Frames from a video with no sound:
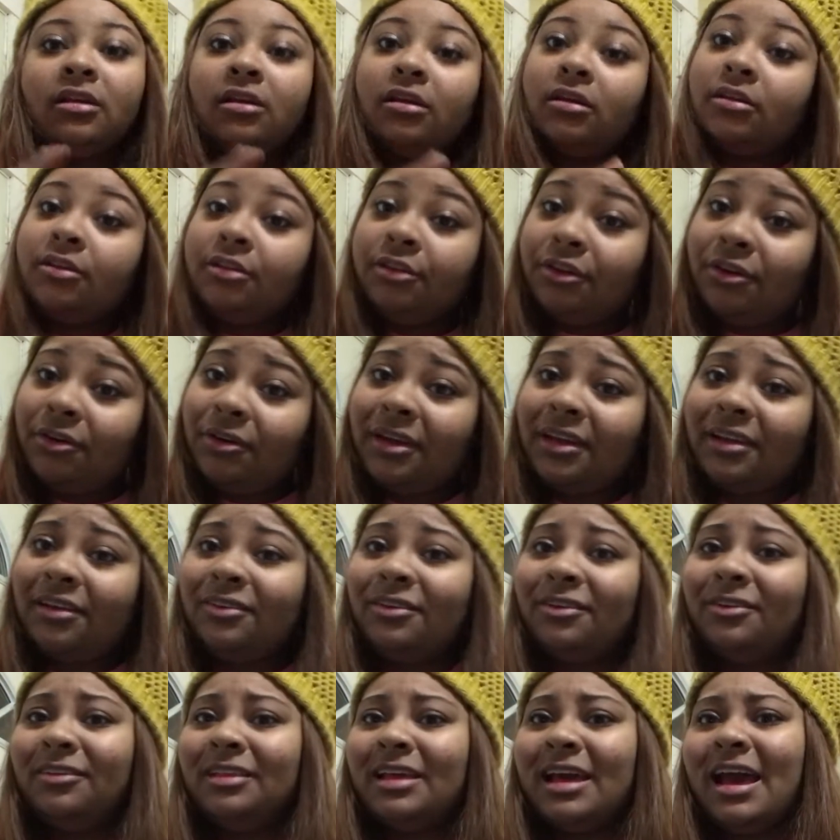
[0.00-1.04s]
you can
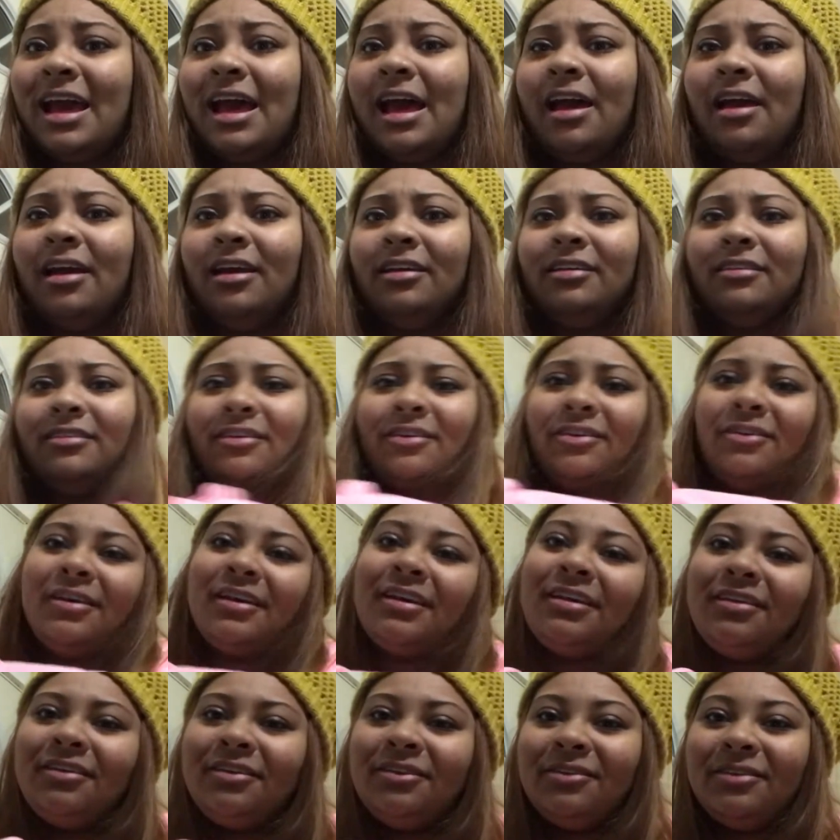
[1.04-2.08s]
do that, you
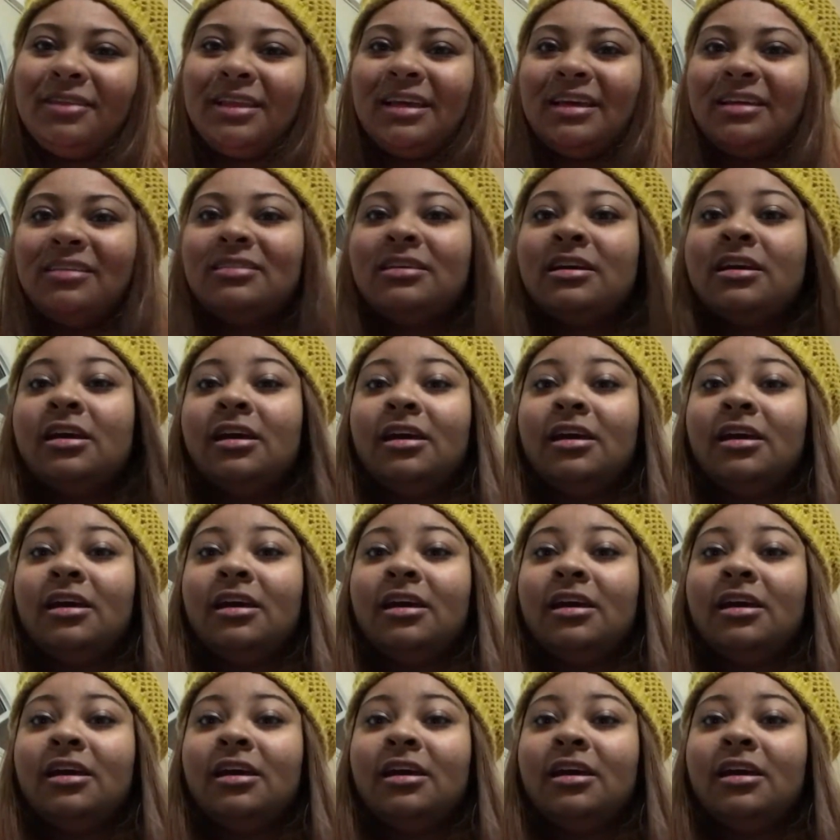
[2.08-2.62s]
can do this.